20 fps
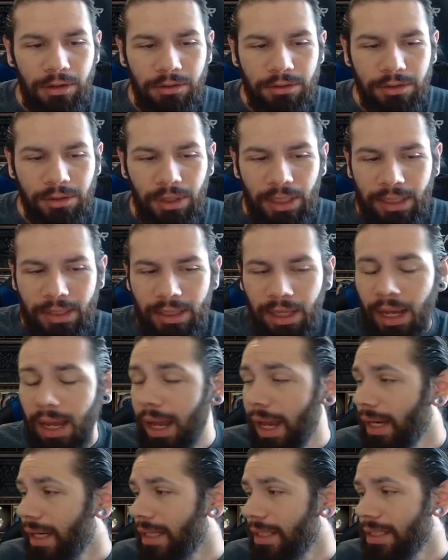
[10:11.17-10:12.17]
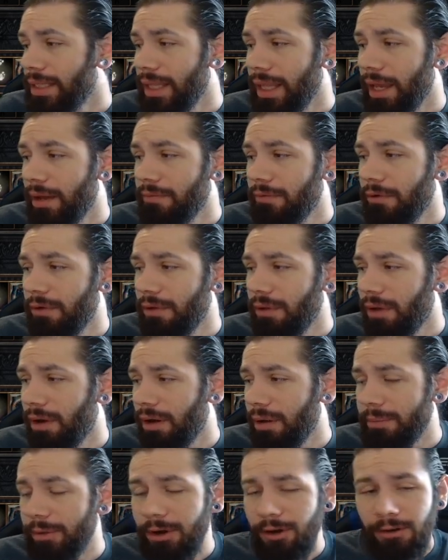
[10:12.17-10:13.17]
Those are like the highest level
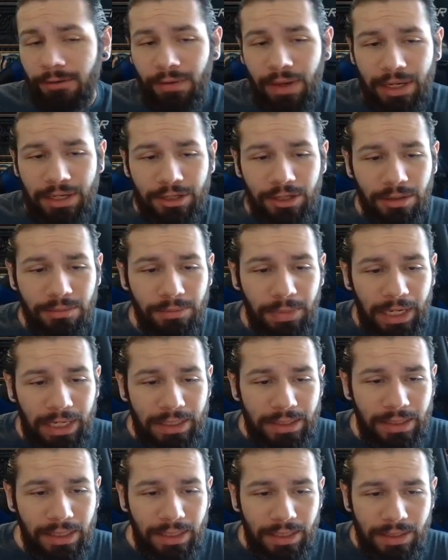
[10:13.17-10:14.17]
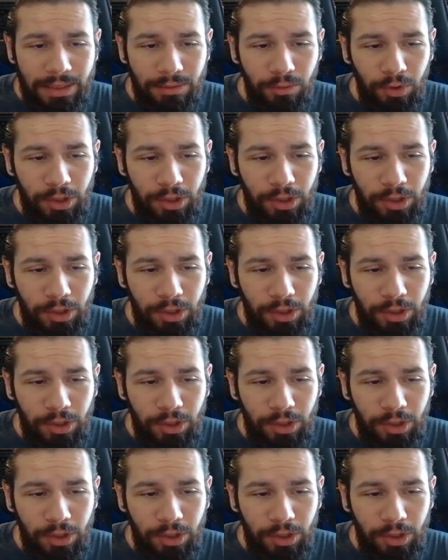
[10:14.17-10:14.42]
armor evasion bases.